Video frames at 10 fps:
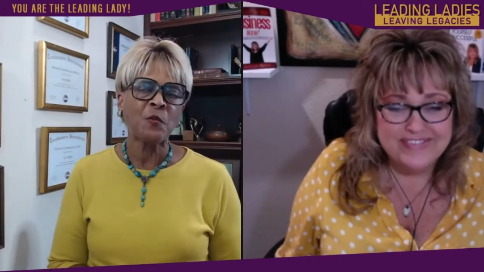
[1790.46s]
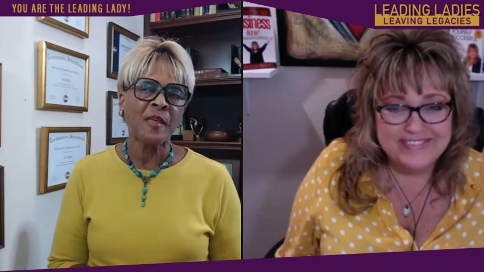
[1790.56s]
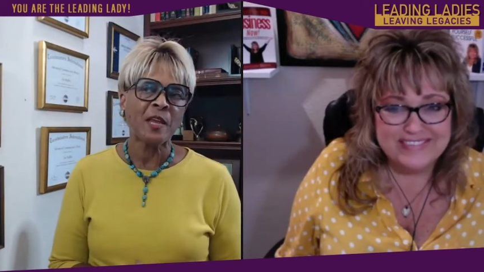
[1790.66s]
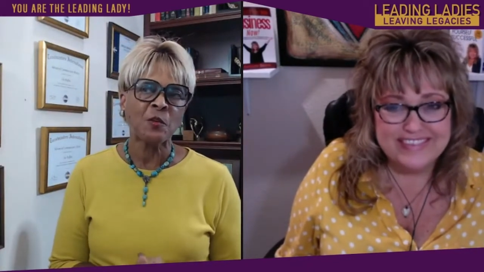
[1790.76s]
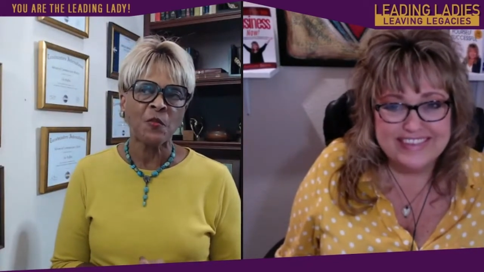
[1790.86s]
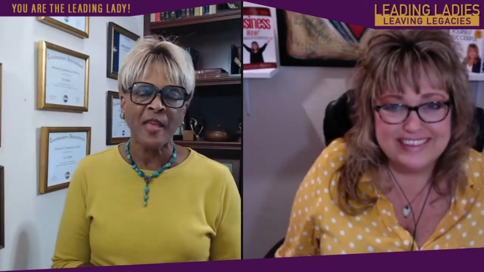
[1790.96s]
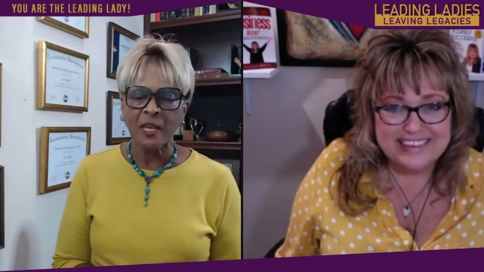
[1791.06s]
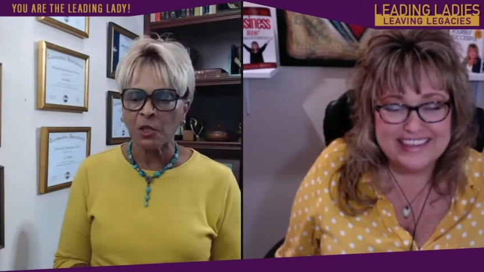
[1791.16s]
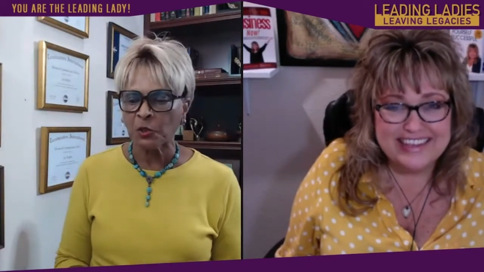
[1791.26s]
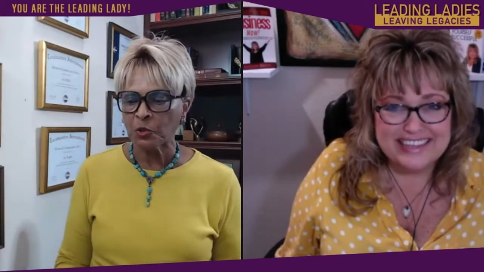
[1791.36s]
Speaker 1: you thank you
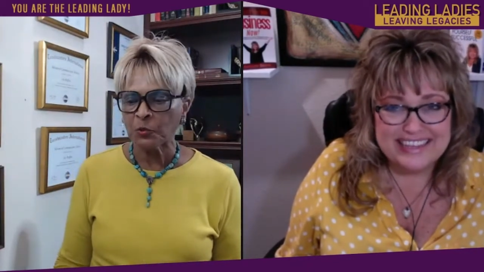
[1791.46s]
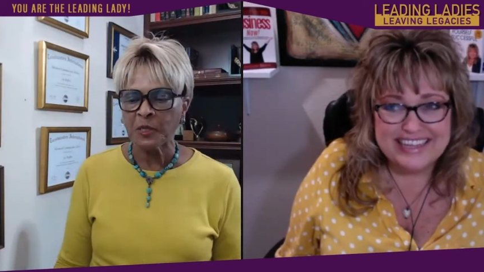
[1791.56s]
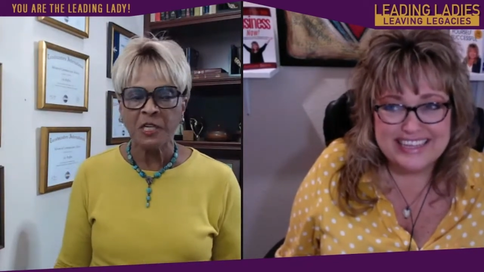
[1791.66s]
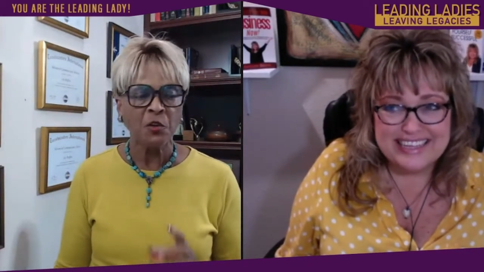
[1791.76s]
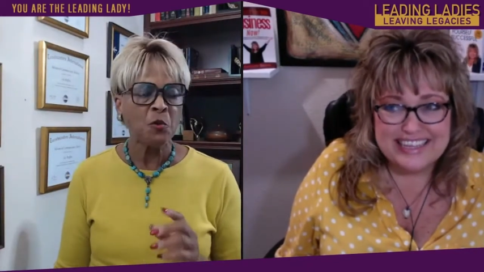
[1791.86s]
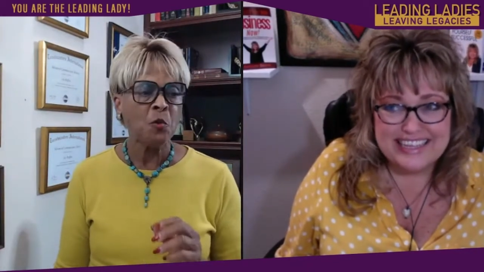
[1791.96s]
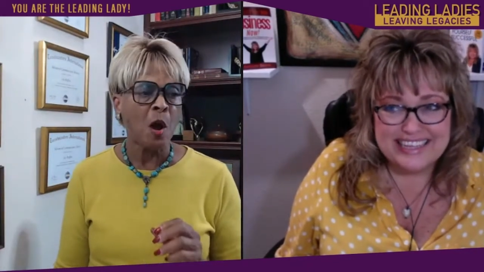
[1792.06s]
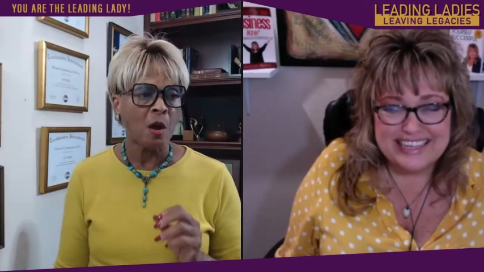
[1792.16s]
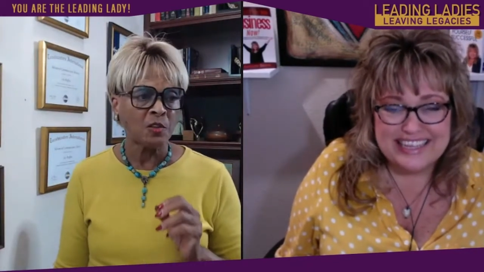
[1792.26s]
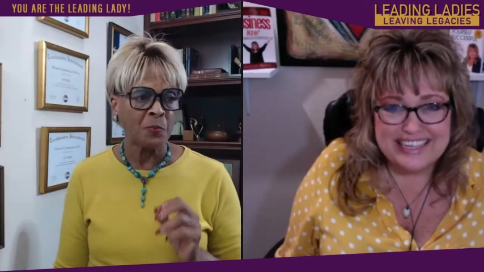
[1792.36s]
thank you trina you
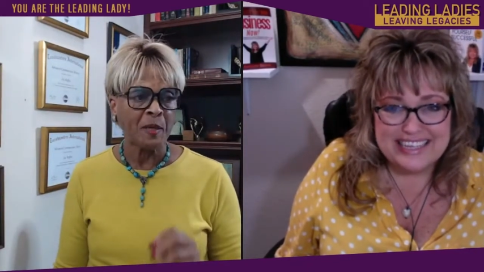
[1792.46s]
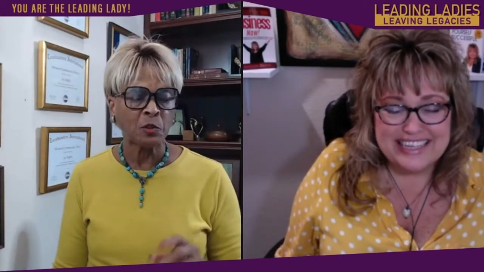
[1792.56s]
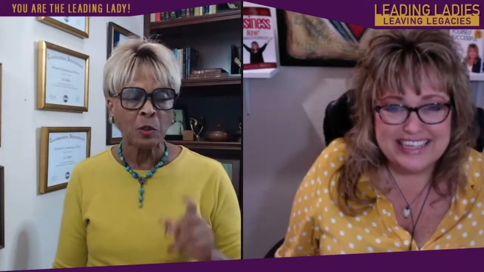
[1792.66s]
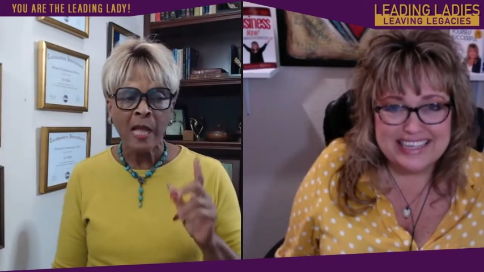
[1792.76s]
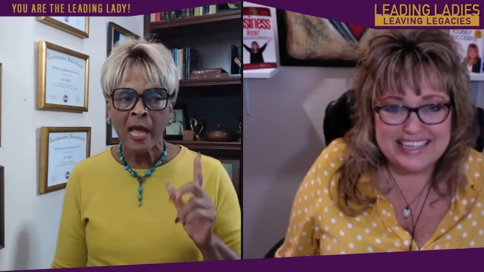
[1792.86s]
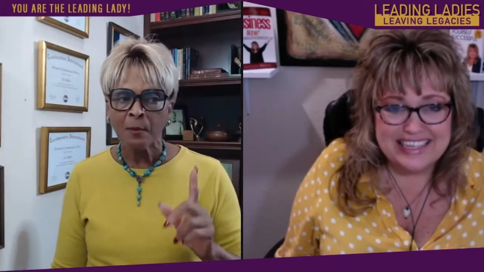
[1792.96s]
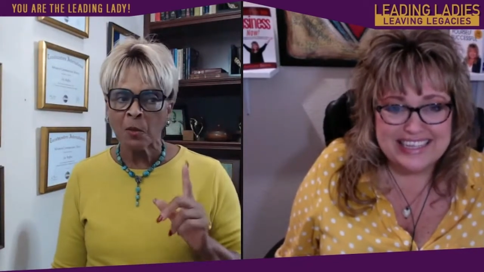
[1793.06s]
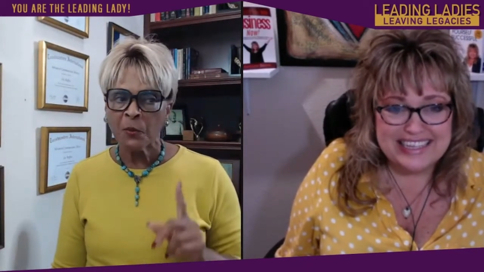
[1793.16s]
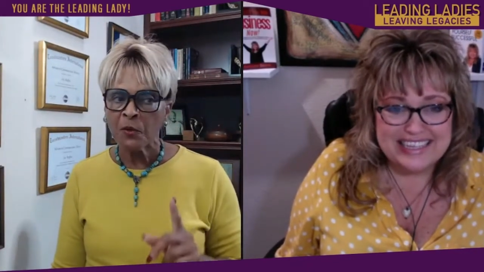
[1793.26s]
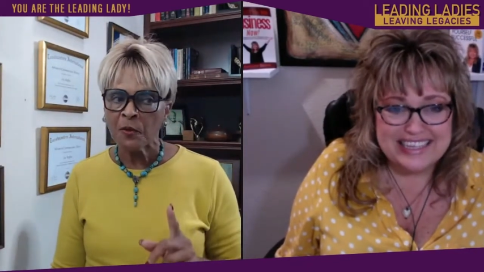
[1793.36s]
are special i'm going to
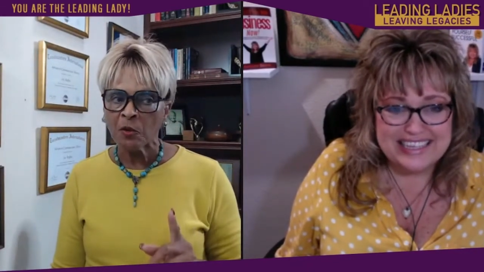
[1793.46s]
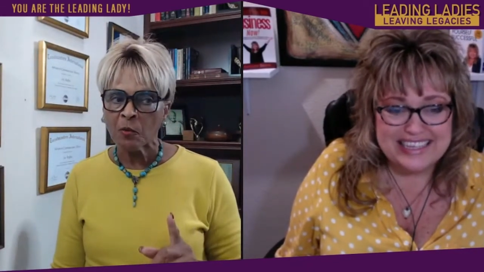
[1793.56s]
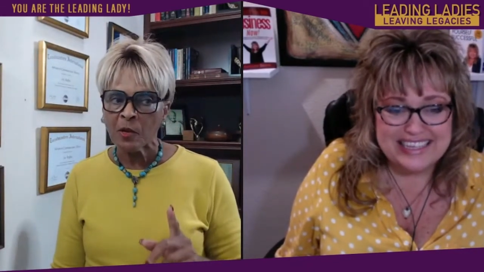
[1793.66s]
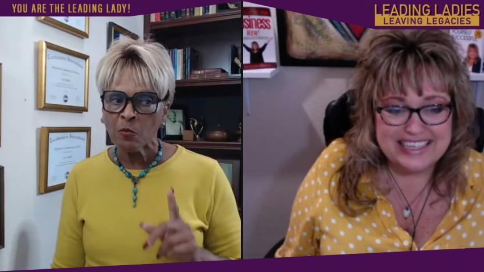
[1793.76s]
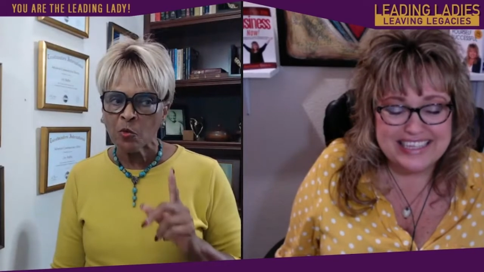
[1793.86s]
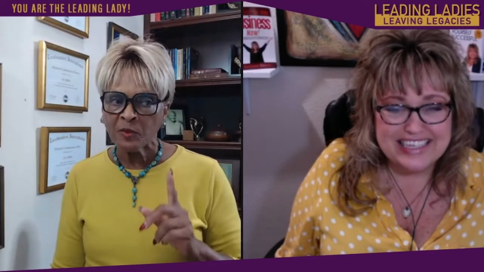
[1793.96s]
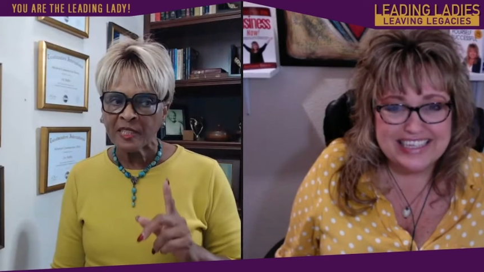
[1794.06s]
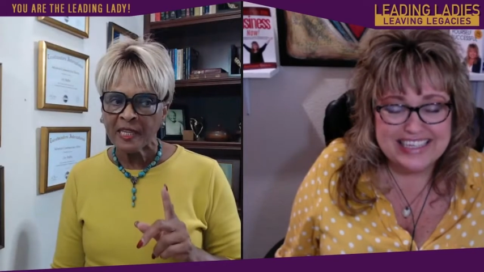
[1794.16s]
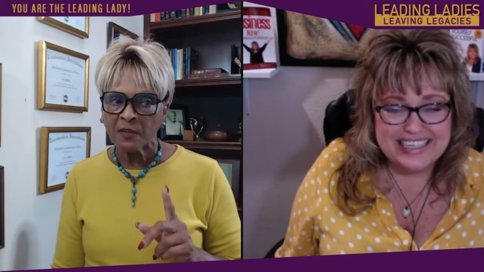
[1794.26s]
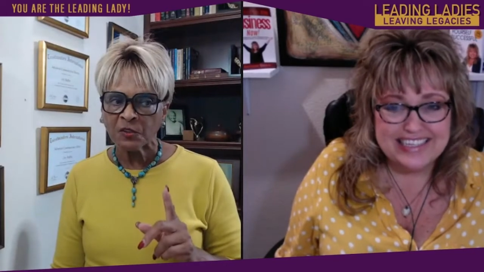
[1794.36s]
put you in the green room
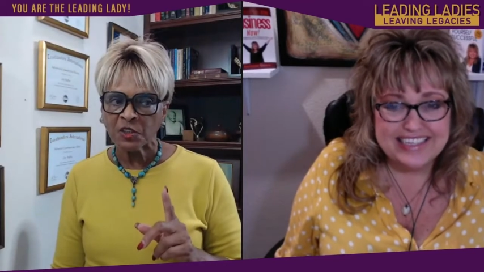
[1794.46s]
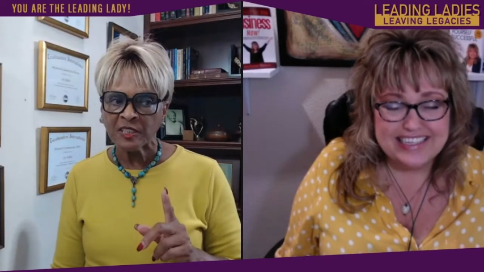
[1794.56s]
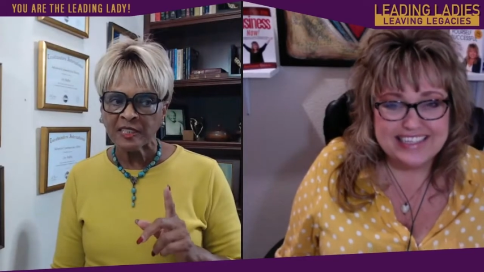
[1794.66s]
stay there for just